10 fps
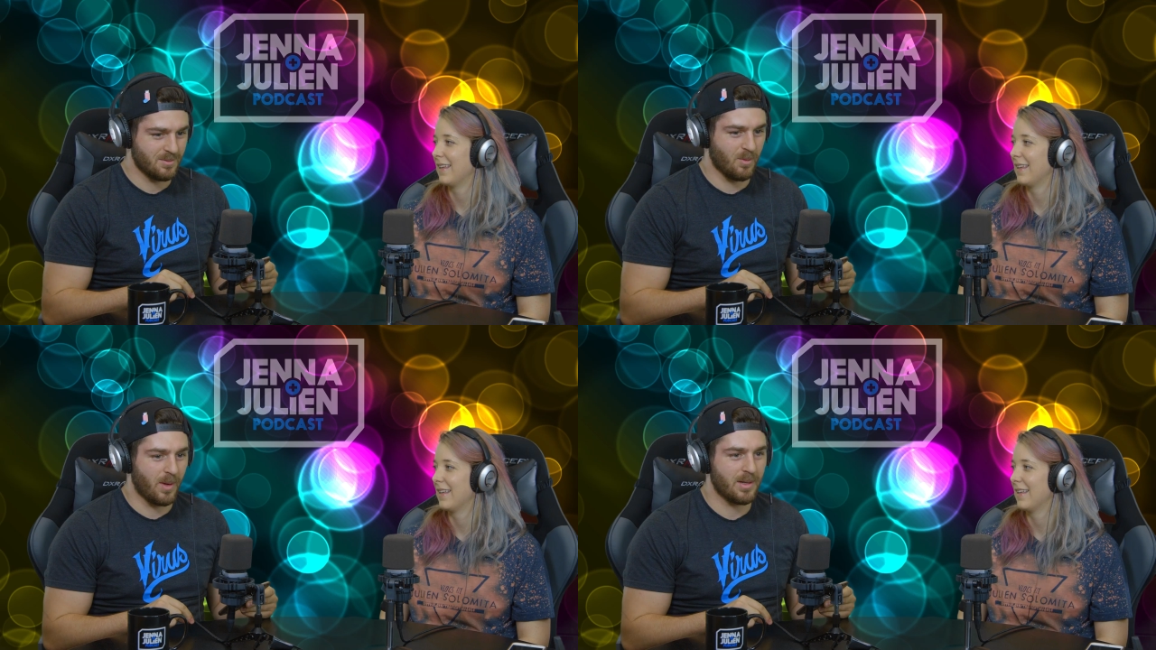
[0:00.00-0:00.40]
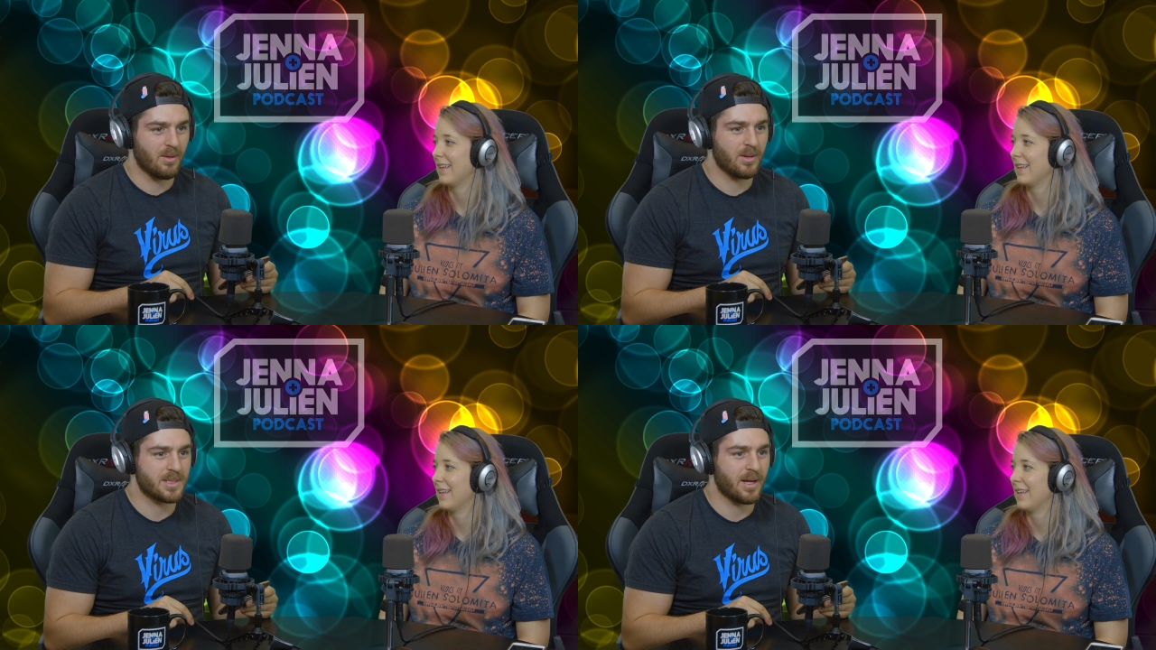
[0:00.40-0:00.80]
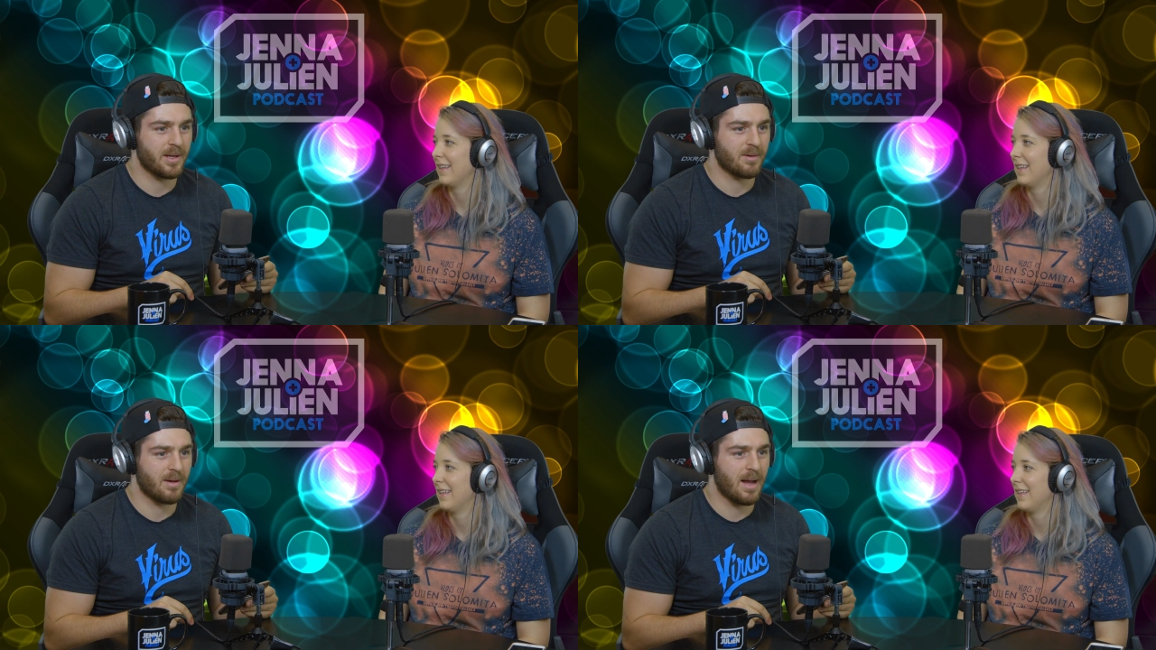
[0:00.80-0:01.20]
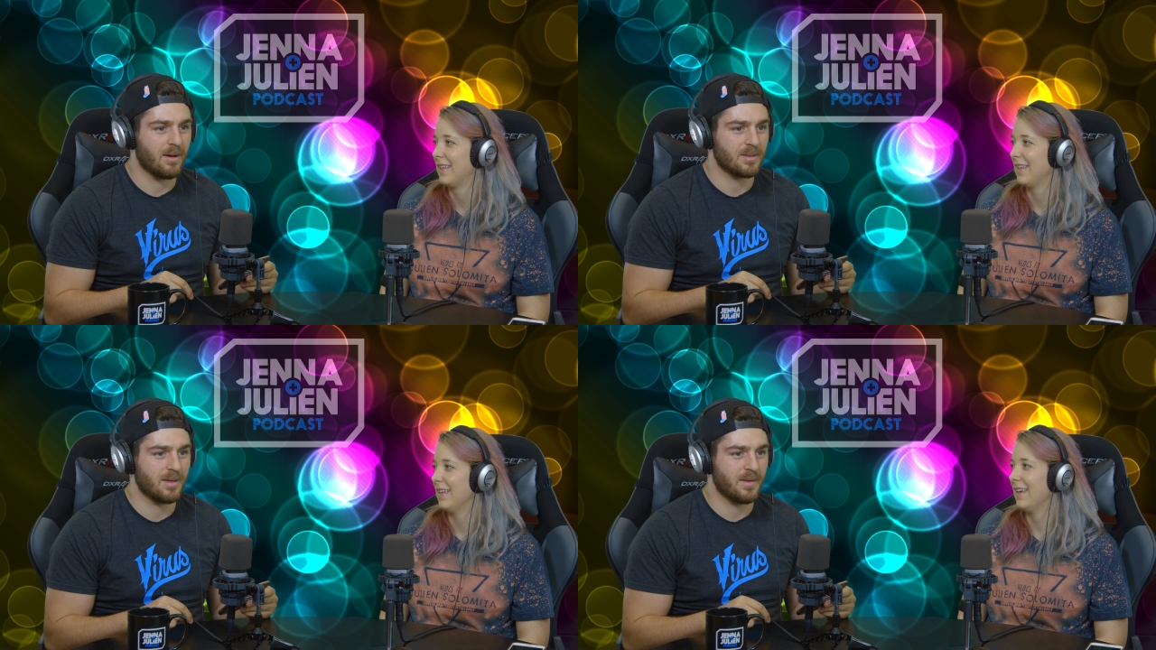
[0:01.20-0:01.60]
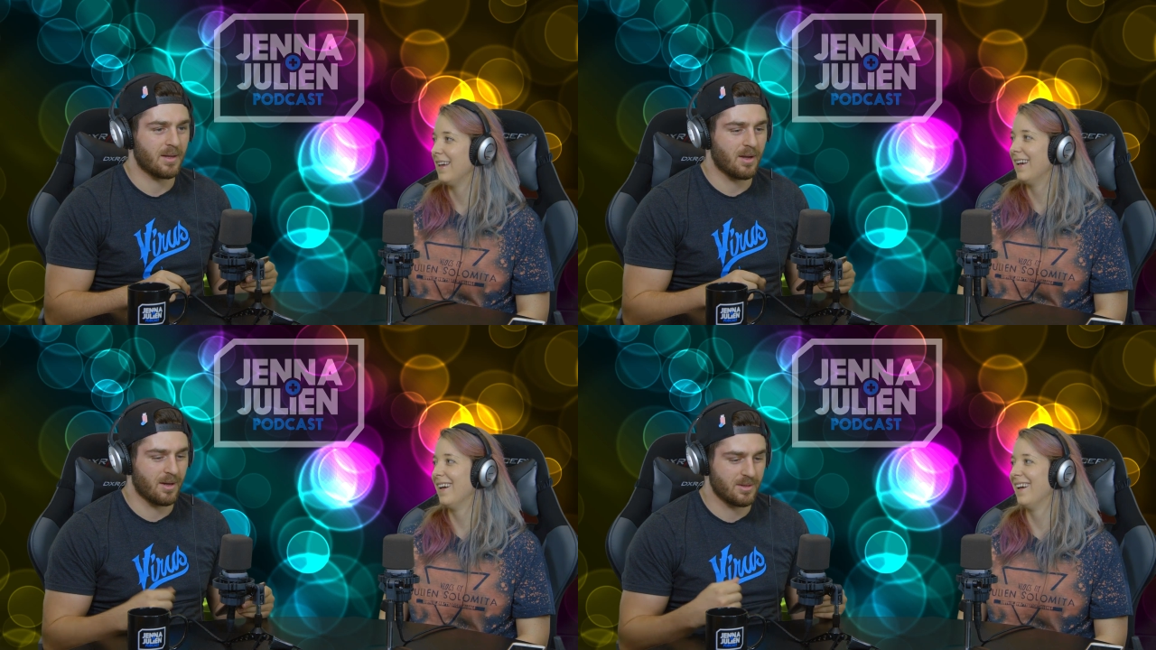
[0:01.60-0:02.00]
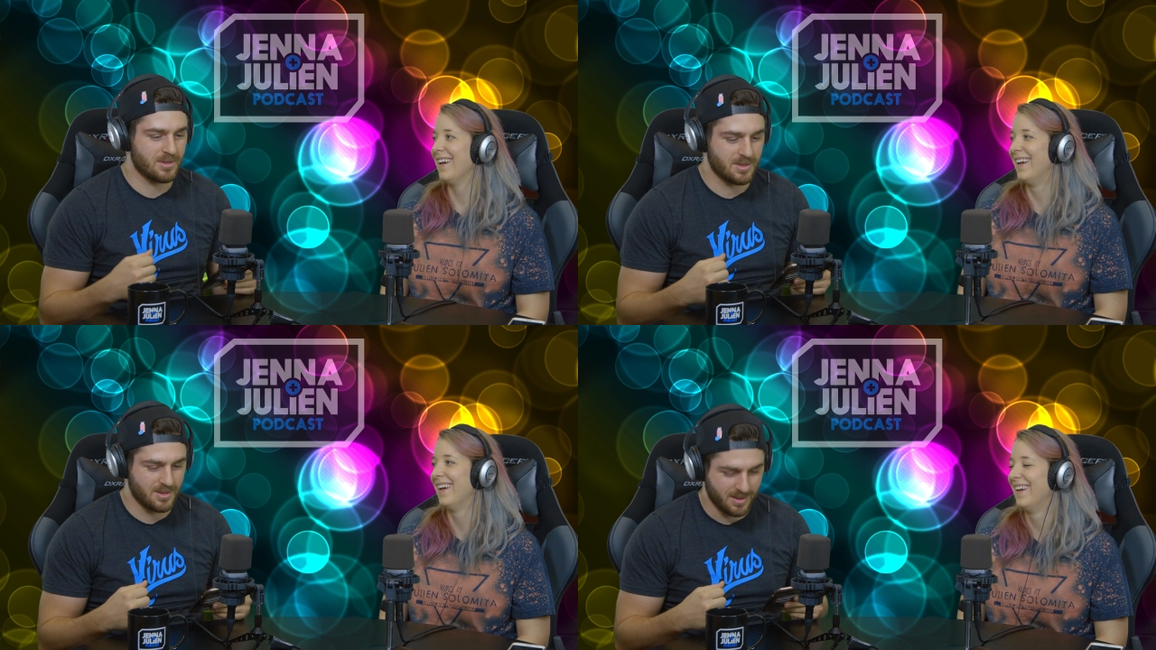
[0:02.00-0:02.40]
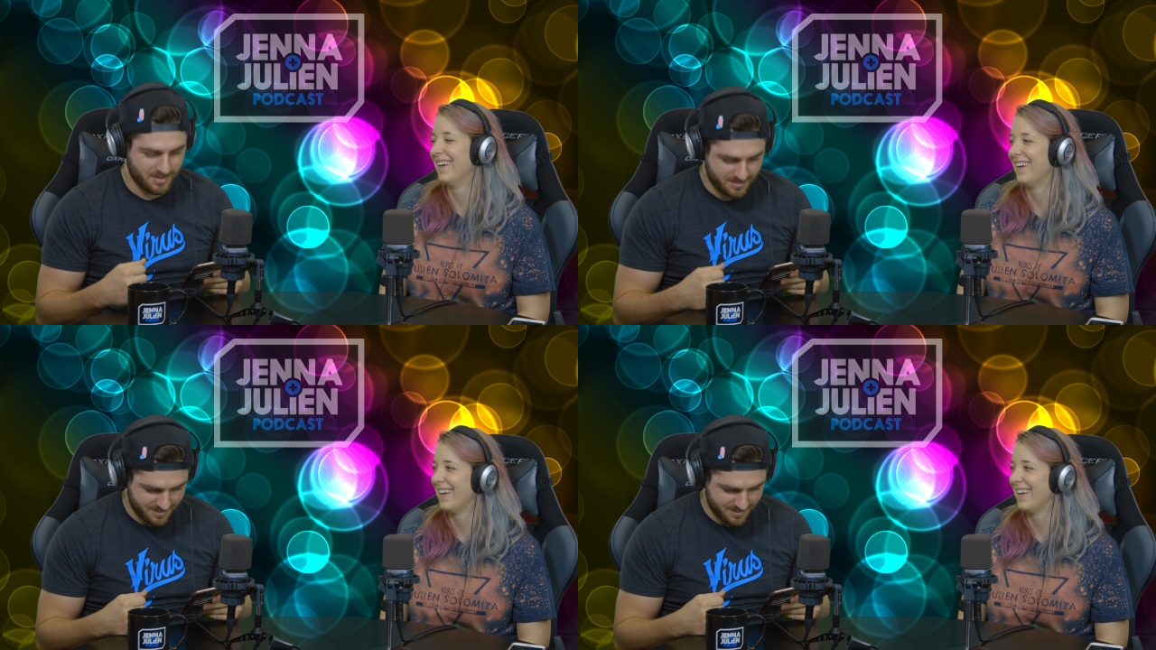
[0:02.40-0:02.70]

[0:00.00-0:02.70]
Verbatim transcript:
Speaker 1: well, why do you always carry it around? And then Connor's just like...